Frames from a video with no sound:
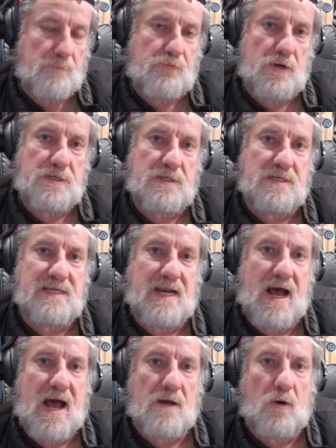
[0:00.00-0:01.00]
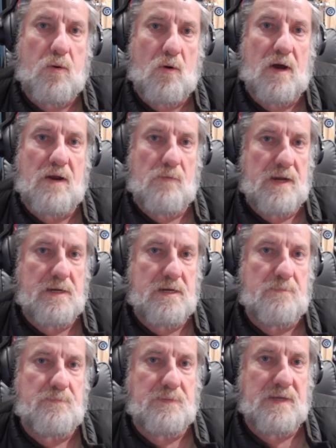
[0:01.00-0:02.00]
printers that aren't quite ready
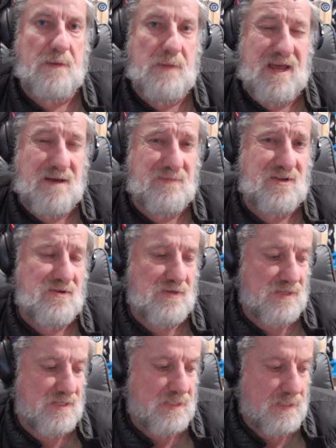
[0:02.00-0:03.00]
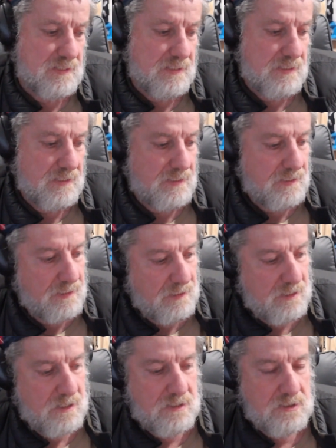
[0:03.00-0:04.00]
to come out because,
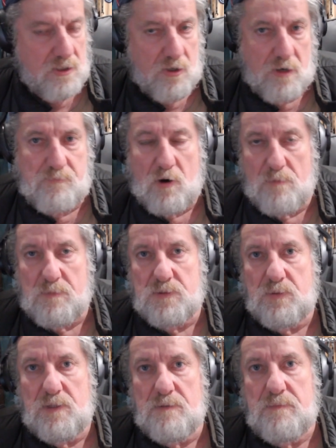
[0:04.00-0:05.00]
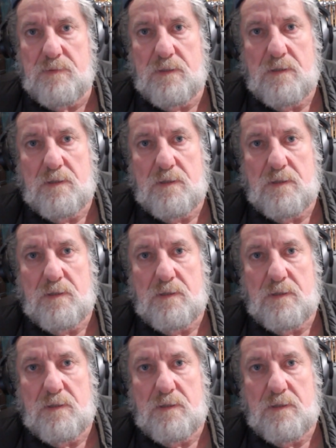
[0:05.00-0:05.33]
you know, there's a lot of problems with them.